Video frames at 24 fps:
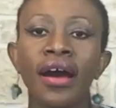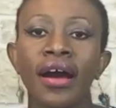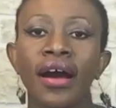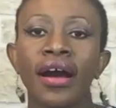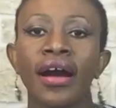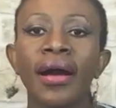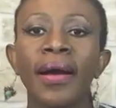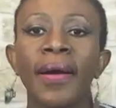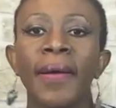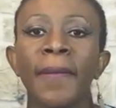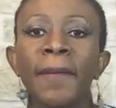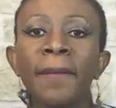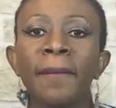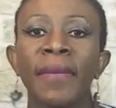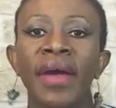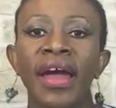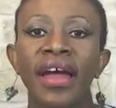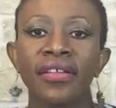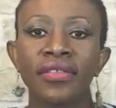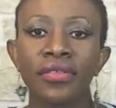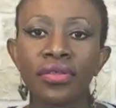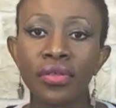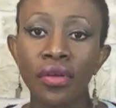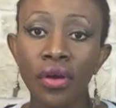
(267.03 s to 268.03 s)

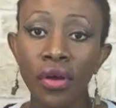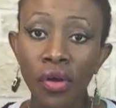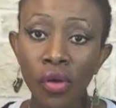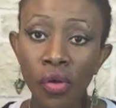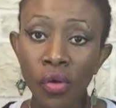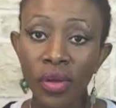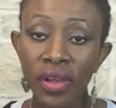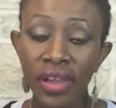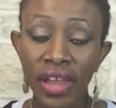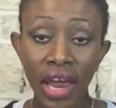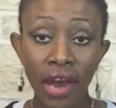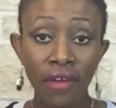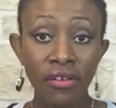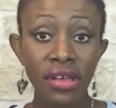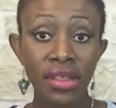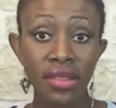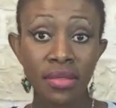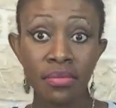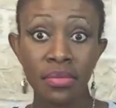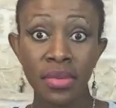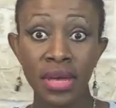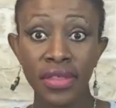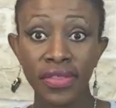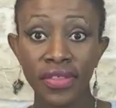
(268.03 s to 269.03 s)
And so Clary's
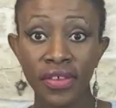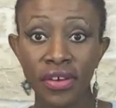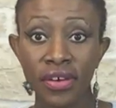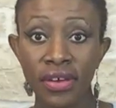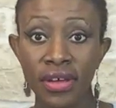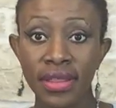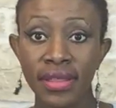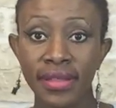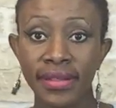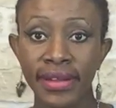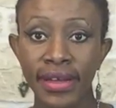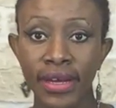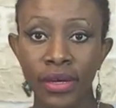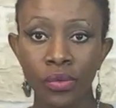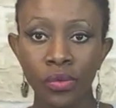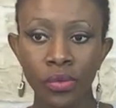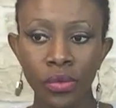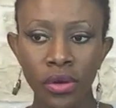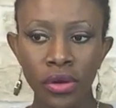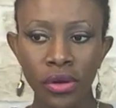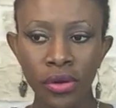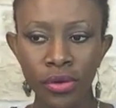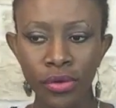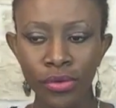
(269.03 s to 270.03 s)
mother is like,
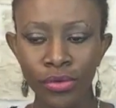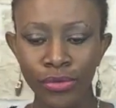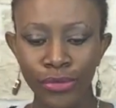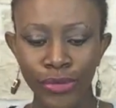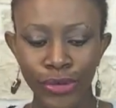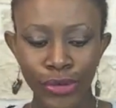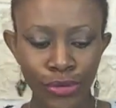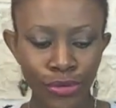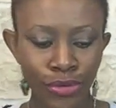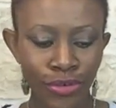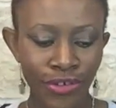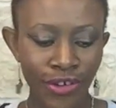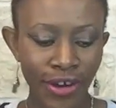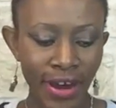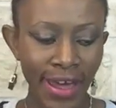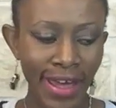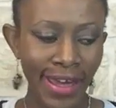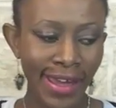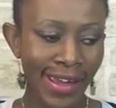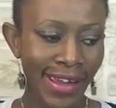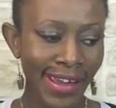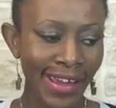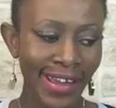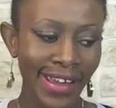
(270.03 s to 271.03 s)
woo, you
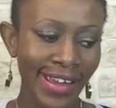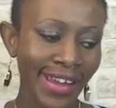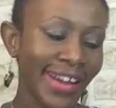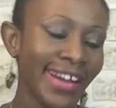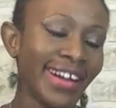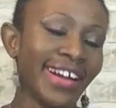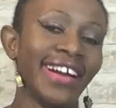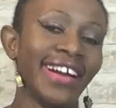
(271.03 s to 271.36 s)
cray.